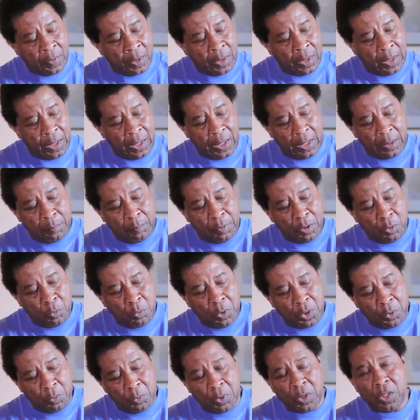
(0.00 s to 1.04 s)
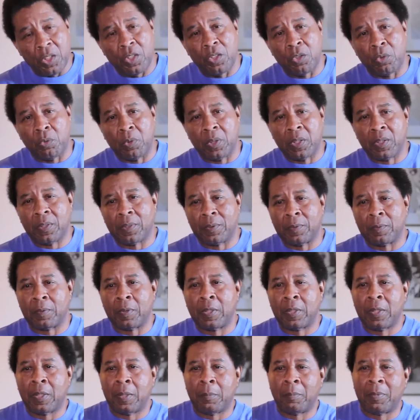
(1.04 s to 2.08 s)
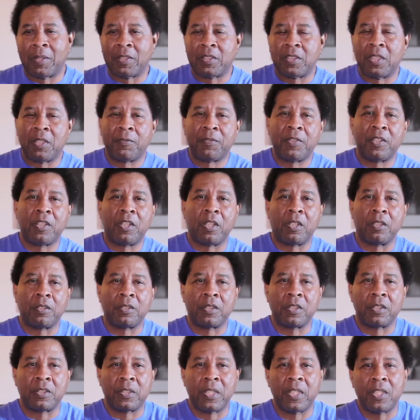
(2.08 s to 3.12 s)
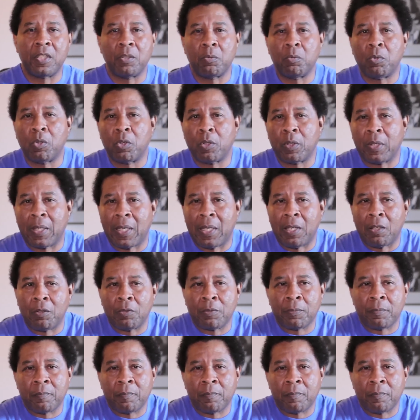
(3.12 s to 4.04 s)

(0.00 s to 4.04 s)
And But what we're doing, myself and others, is getting the word out